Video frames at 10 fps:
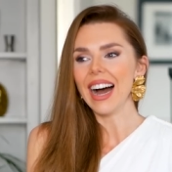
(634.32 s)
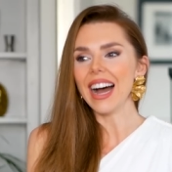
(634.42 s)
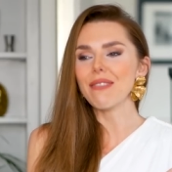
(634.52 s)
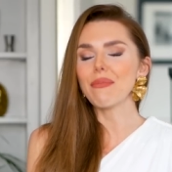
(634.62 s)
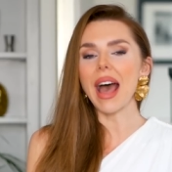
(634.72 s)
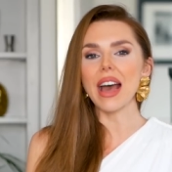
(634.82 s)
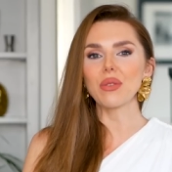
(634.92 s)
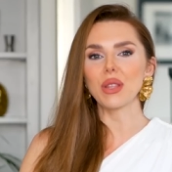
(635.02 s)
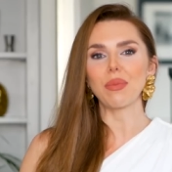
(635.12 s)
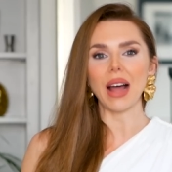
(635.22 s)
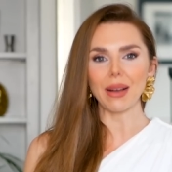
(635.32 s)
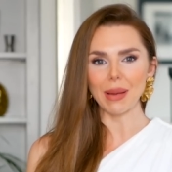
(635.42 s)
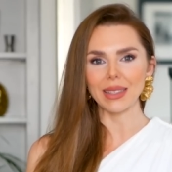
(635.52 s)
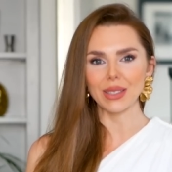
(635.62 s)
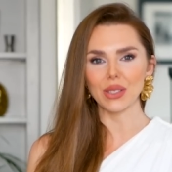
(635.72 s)
Paired with the black
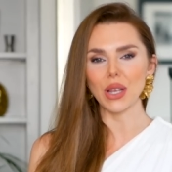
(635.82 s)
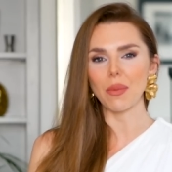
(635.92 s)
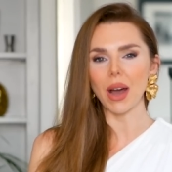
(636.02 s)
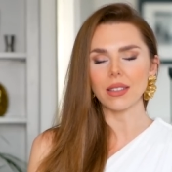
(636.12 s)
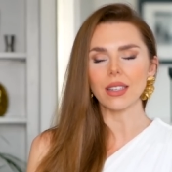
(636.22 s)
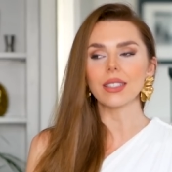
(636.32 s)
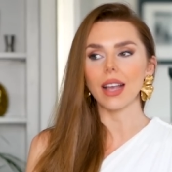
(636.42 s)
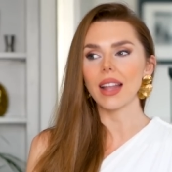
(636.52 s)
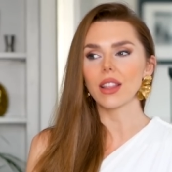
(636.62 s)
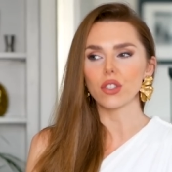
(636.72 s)
pencil skirt, but as I said,